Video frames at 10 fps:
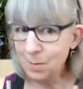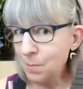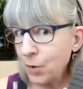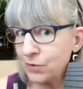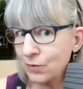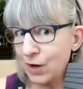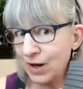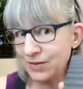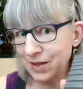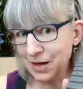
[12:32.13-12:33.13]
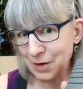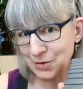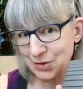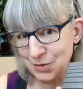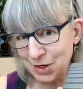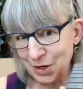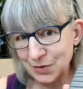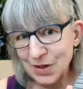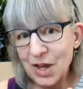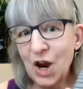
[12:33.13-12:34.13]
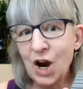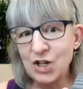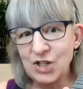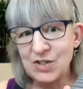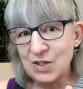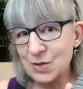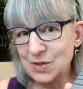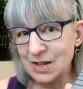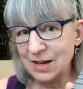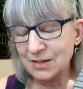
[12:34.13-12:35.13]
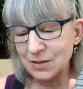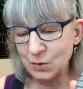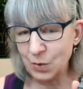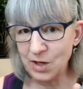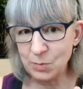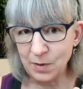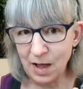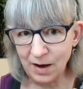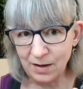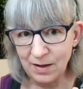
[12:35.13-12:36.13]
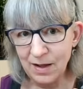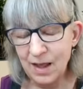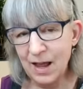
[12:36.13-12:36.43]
Most of us in our studios are just using the swage block